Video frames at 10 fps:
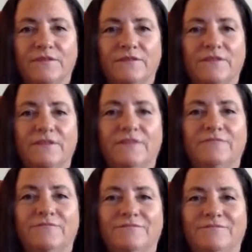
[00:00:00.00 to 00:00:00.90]

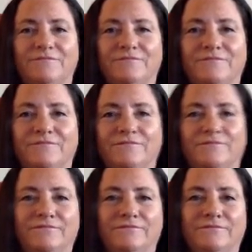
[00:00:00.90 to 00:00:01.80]

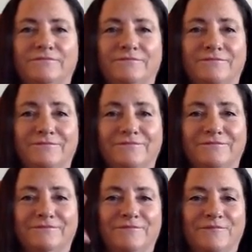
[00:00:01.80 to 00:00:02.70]

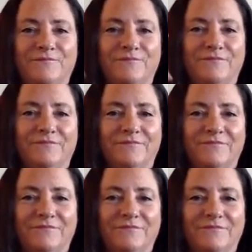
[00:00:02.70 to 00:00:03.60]

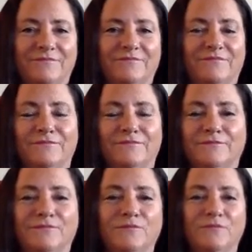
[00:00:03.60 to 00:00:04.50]

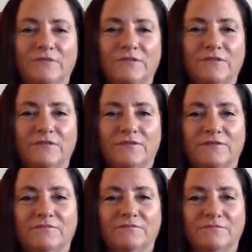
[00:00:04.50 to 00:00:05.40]

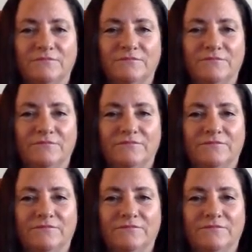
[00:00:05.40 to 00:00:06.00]
This person isn't speaking.